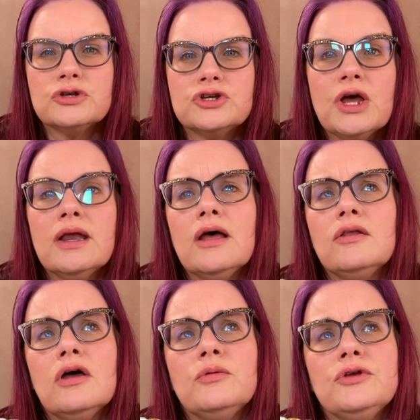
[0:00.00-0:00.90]
John, how
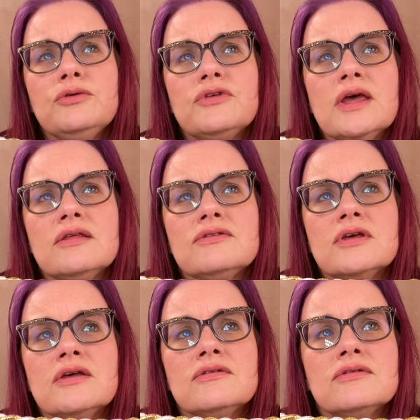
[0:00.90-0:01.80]
long would you say this
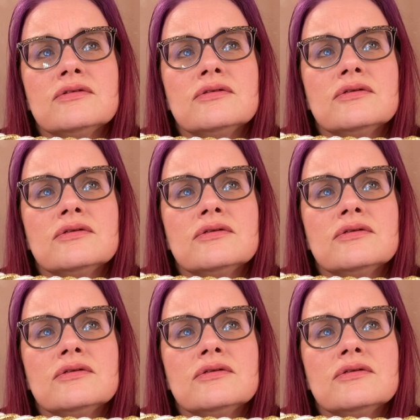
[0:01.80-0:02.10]
is?